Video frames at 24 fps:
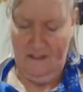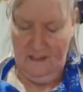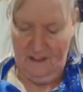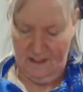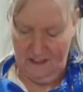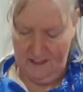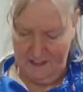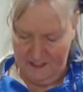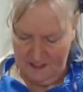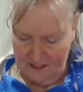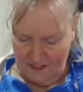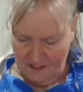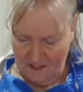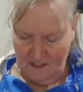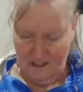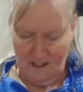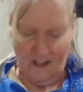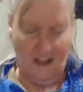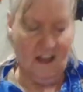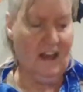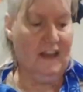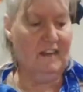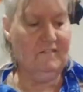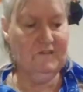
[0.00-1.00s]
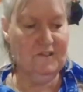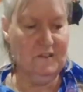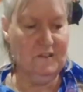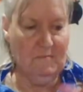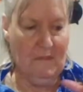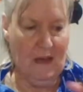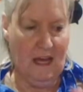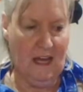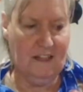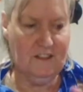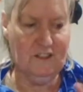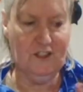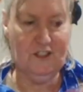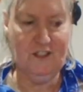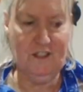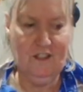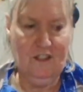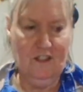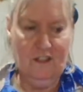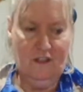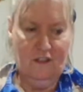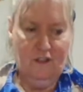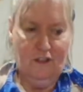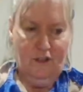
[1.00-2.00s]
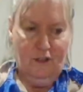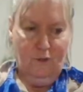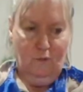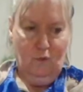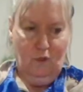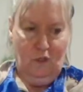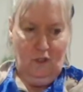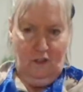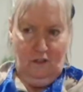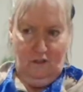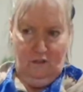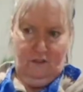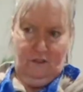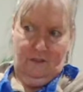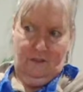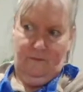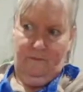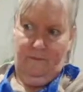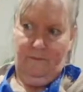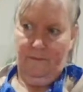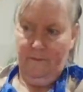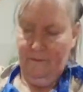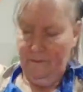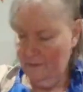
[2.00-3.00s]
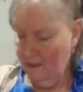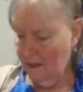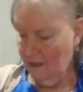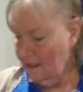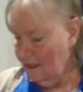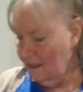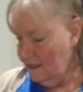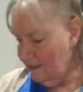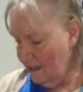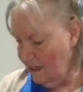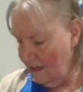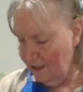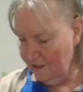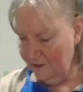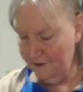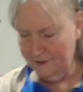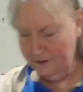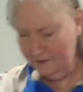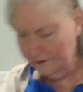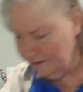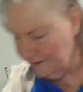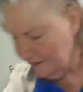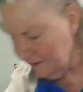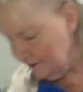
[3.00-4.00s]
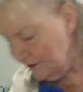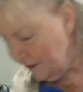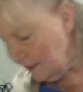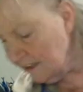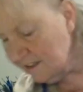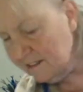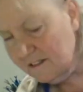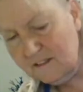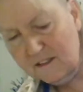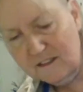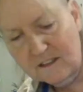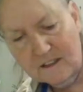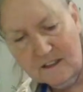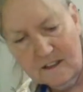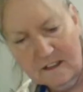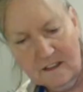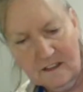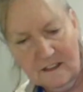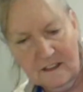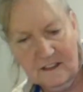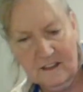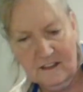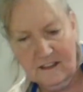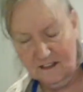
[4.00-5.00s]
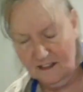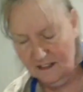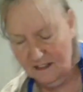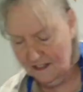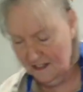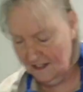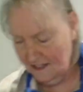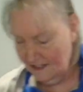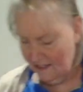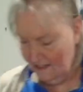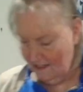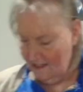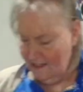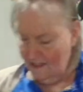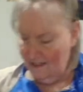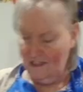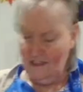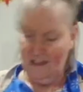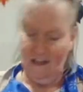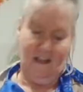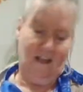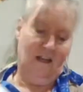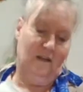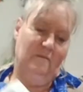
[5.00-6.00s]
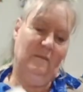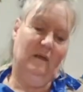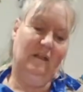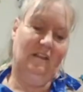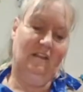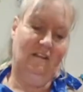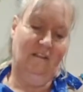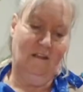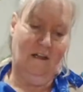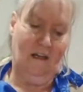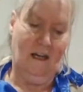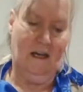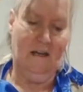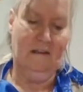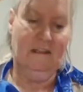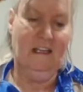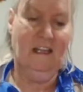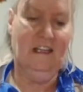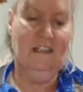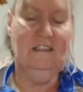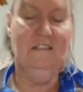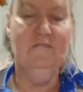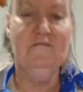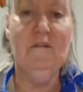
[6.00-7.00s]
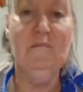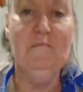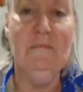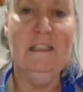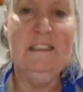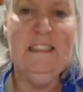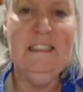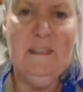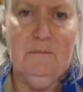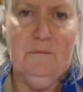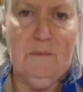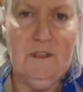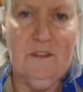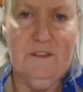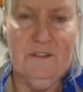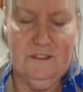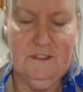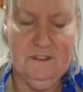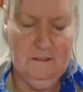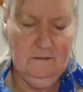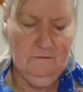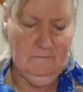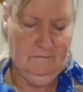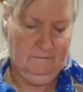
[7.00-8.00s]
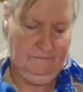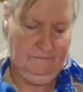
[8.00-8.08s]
It doesn't have to match the world. Now, I do suggest I'm kind of a messy person,